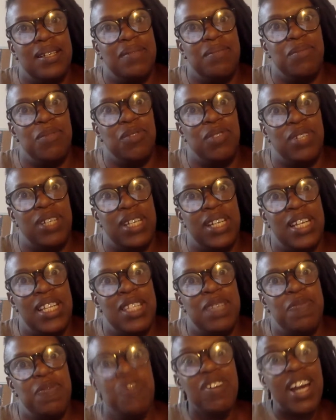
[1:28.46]
morning
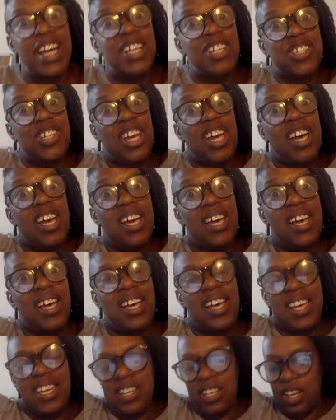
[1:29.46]

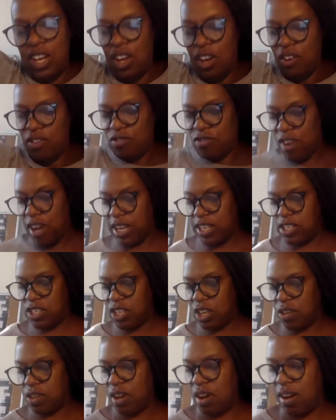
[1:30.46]
inspiration. Right.
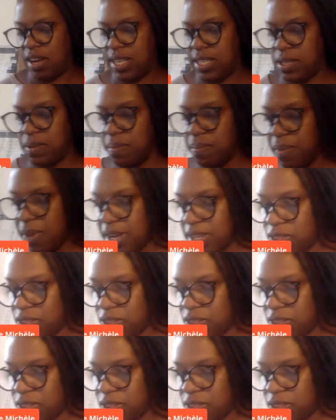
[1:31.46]
So, guys, my